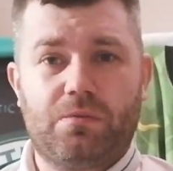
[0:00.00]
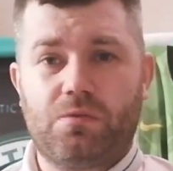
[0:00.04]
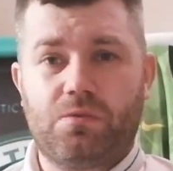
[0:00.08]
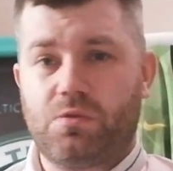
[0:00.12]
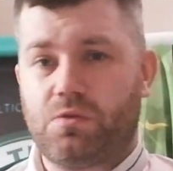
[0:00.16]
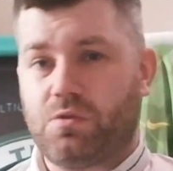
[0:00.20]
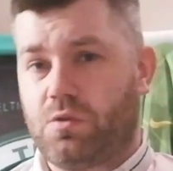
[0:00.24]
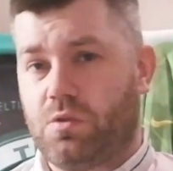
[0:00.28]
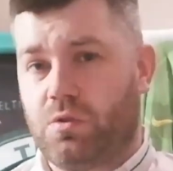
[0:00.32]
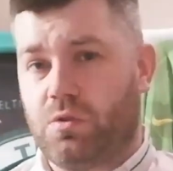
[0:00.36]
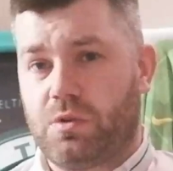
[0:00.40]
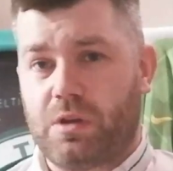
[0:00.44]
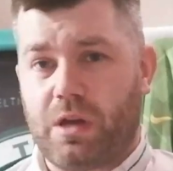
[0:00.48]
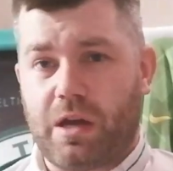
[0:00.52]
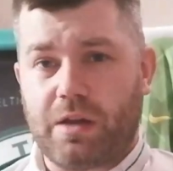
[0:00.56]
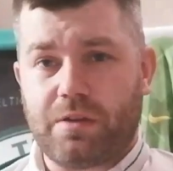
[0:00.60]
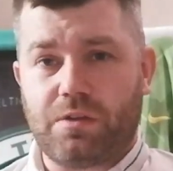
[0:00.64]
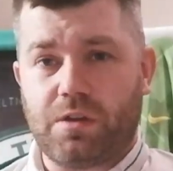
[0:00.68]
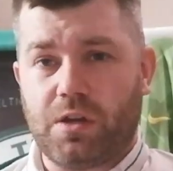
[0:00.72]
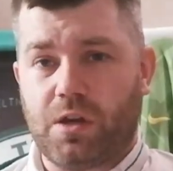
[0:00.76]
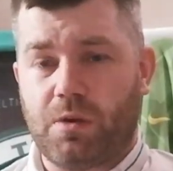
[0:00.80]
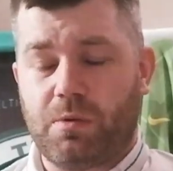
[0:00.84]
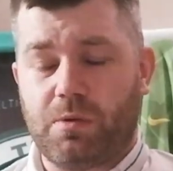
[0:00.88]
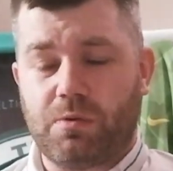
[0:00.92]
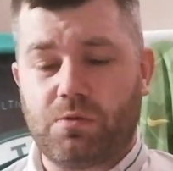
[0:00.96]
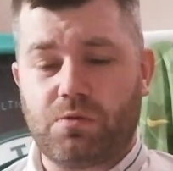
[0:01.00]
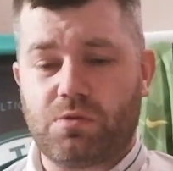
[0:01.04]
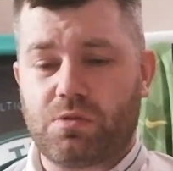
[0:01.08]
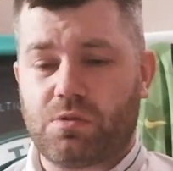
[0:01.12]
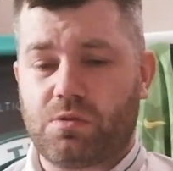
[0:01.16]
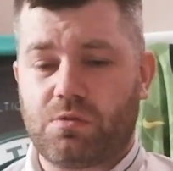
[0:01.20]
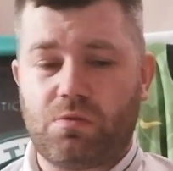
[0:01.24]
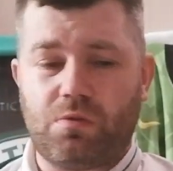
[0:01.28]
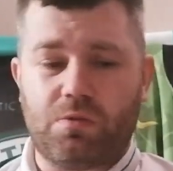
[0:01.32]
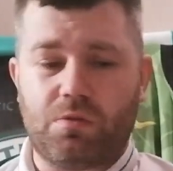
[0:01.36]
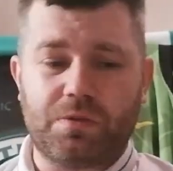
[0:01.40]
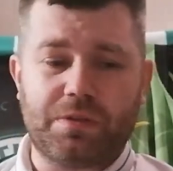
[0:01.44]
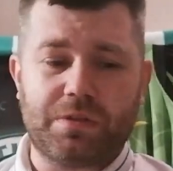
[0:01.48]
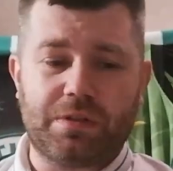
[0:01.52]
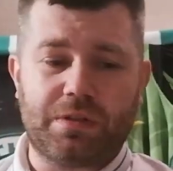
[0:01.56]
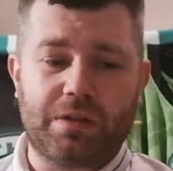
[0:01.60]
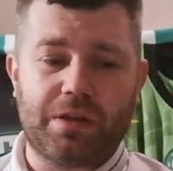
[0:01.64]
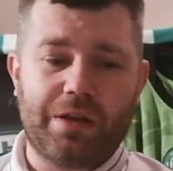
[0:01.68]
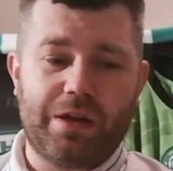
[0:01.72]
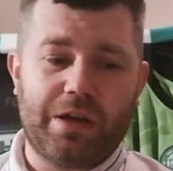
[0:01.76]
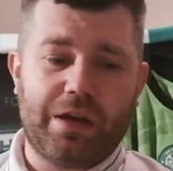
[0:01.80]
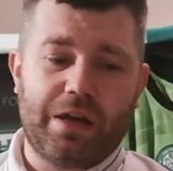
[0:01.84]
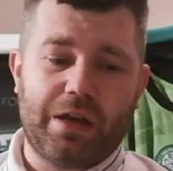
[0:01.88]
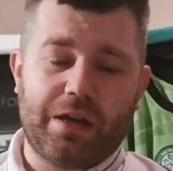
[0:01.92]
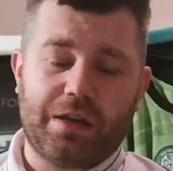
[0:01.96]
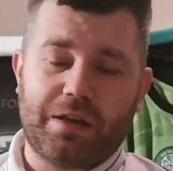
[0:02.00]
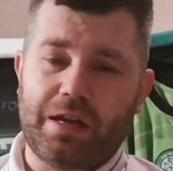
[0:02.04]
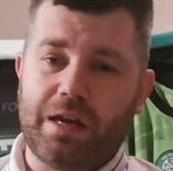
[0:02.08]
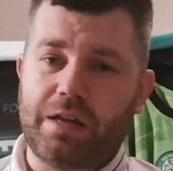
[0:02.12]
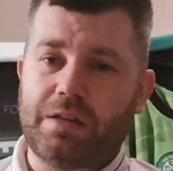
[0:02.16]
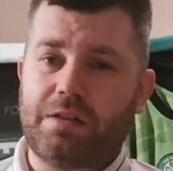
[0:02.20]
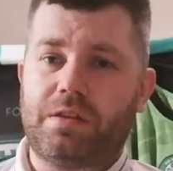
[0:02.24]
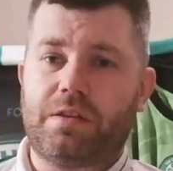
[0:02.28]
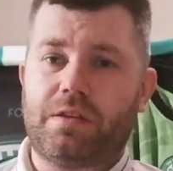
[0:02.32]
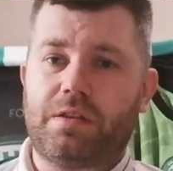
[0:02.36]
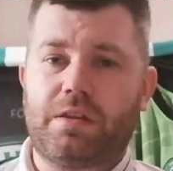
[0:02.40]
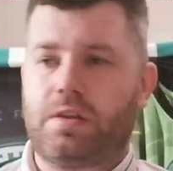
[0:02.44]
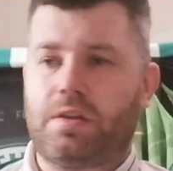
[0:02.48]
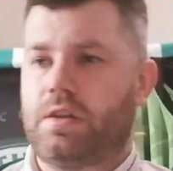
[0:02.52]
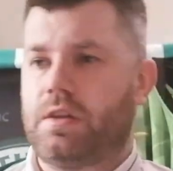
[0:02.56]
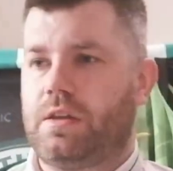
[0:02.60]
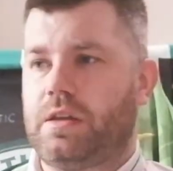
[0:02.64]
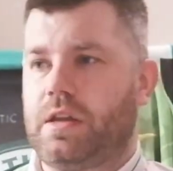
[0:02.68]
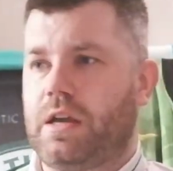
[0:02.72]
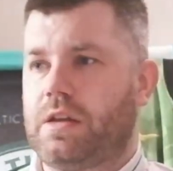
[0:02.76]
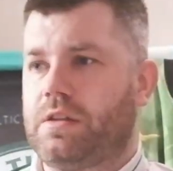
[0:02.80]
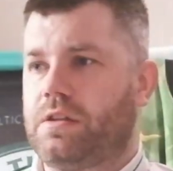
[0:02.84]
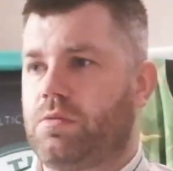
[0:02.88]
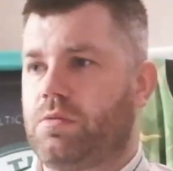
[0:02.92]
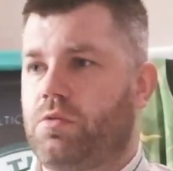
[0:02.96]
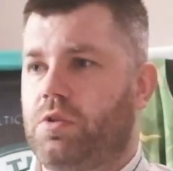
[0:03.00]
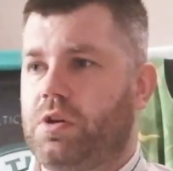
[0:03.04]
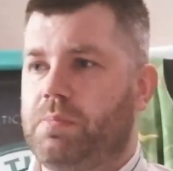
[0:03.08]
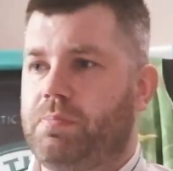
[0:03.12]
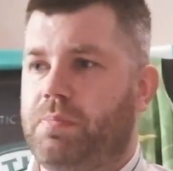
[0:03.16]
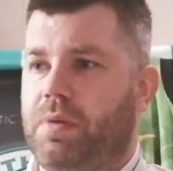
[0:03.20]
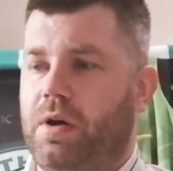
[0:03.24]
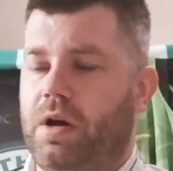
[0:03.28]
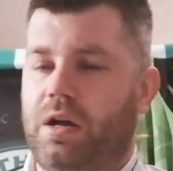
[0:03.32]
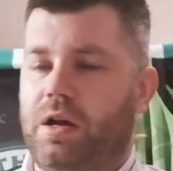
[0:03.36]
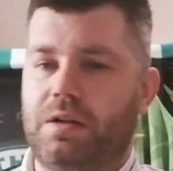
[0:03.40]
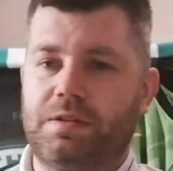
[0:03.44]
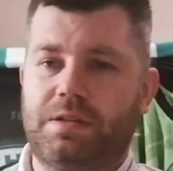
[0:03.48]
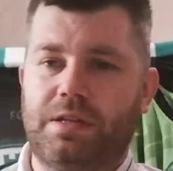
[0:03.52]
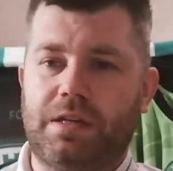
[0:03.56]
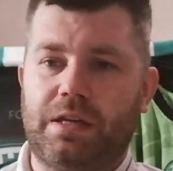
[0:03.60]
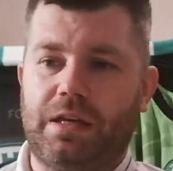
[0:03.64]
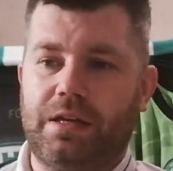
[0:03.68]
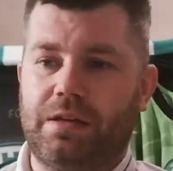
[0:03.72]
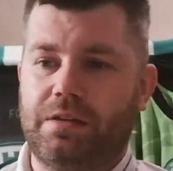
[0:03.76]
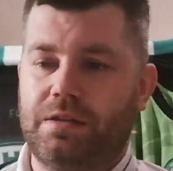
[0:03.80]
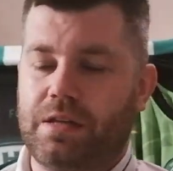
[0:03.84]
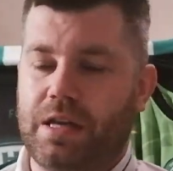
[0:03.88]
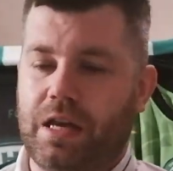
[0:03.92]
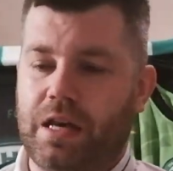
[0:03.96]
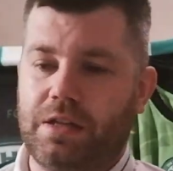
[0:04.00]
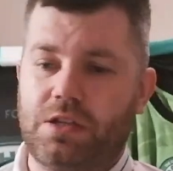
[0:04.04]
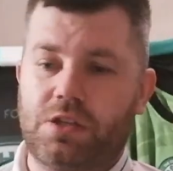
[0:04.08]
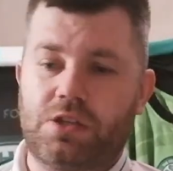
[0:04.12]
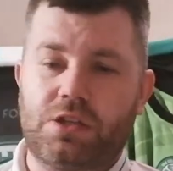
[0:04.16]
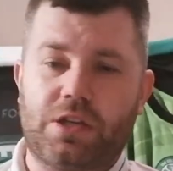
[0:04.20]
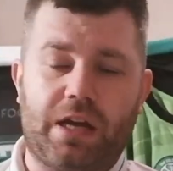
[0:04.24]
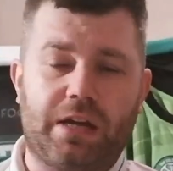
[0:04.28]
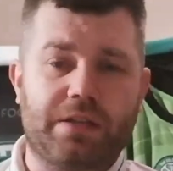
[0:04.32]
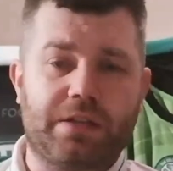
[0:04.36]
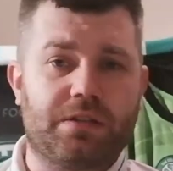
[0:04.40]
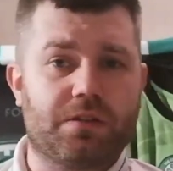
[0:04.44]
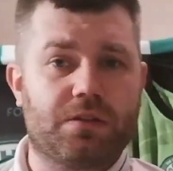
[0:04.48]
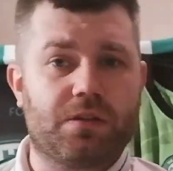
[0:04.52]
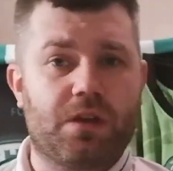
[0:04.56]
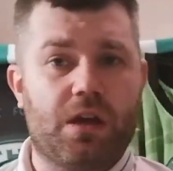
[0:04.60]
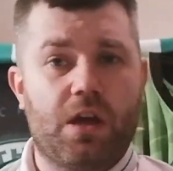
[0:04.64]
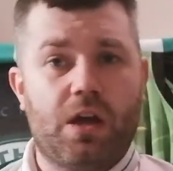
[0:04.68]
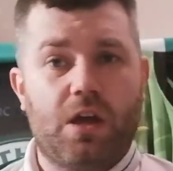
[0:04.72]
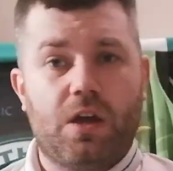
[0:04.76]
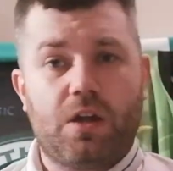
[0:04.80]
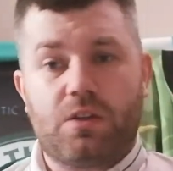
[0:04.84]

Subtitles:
Just could not do it. We just couldn't get the right balls in, take the chances.